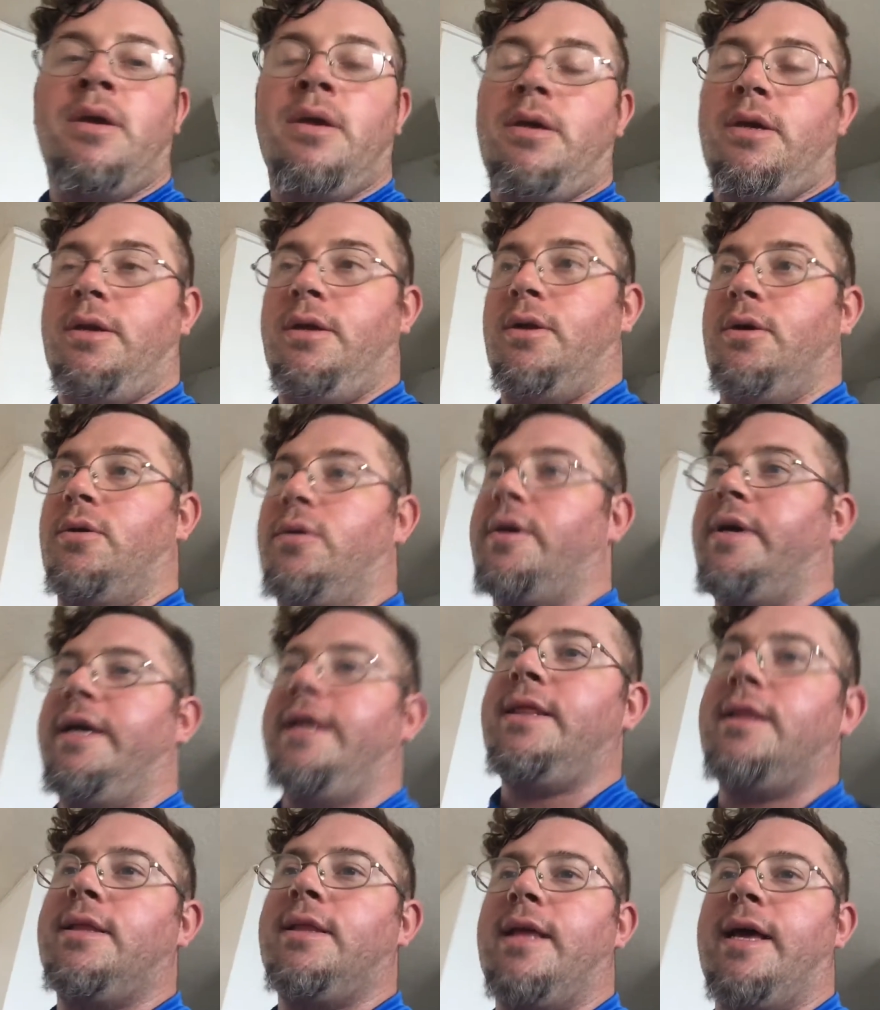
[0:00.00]

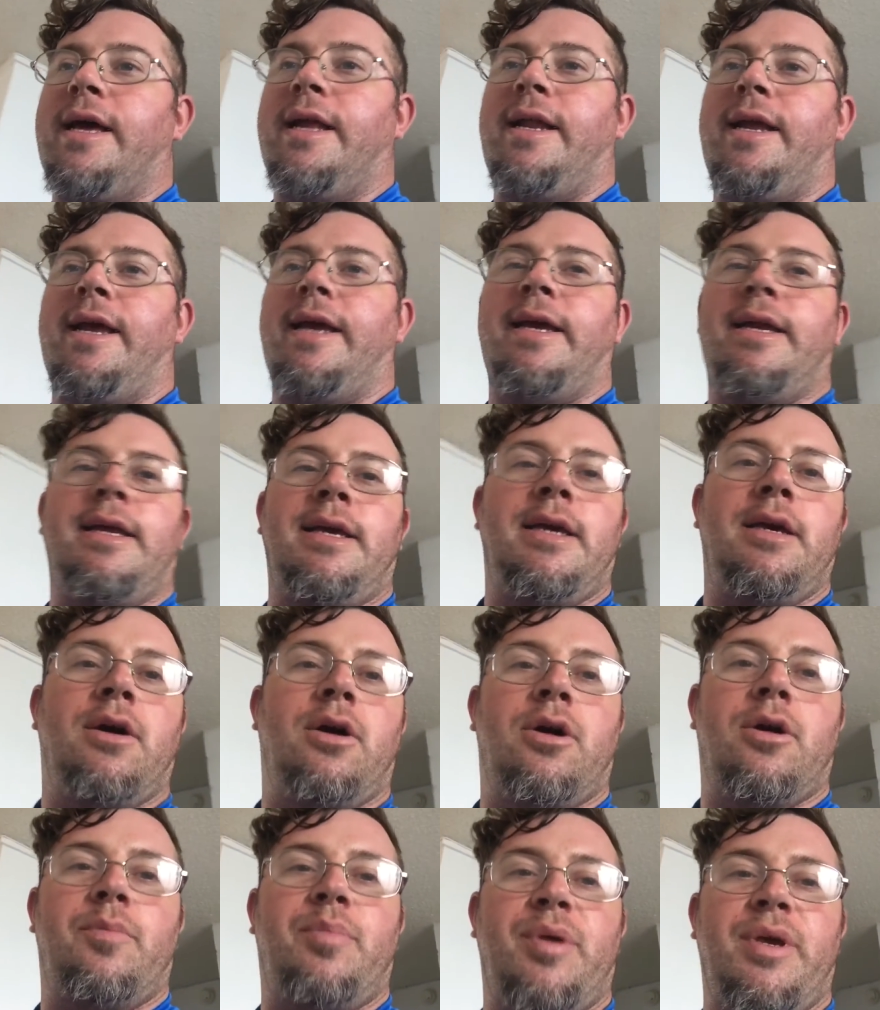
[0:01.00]
hit that 80
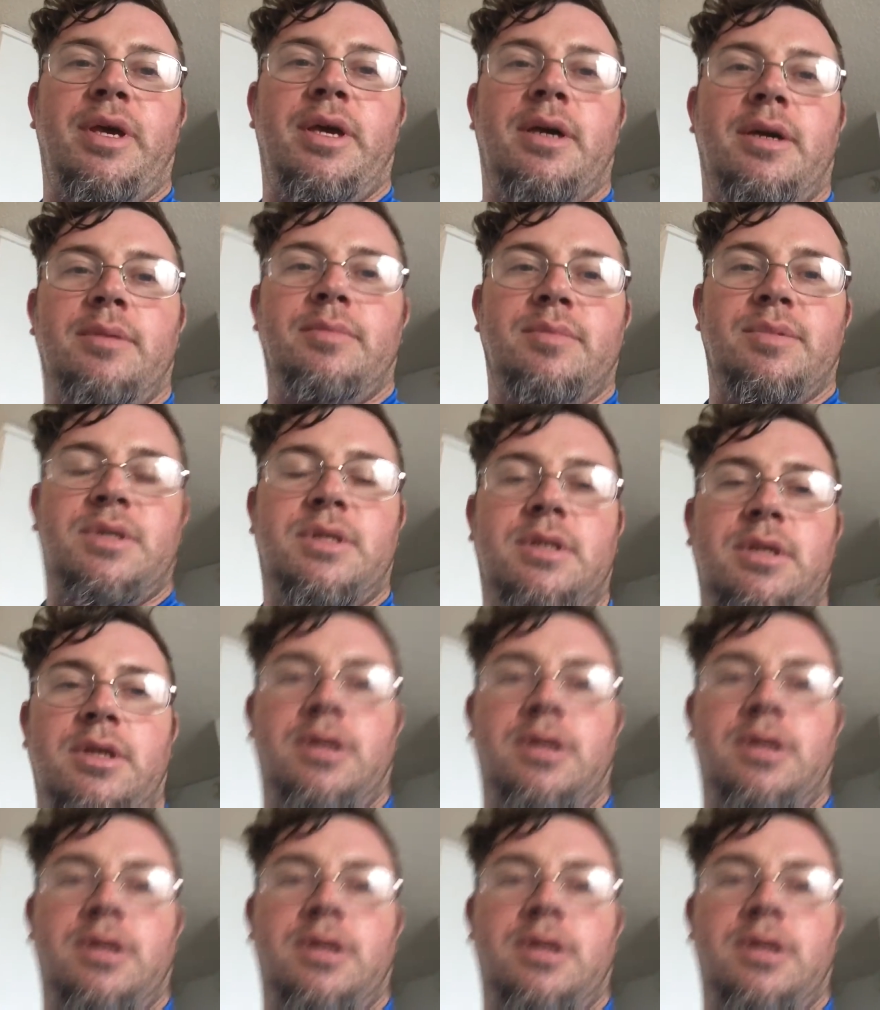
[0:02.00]
RPMs,